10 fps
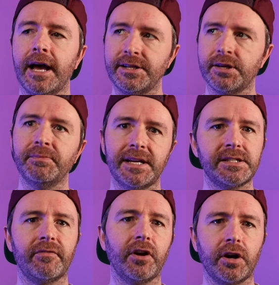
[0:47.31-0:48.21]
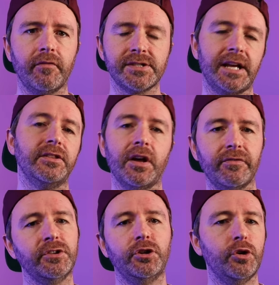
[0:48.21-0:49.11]
And sometimes the front covers had
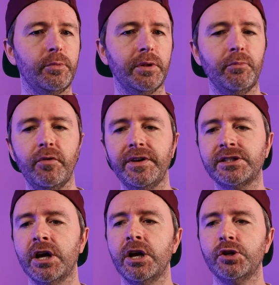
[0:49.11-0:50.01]
nothing to do with the movies.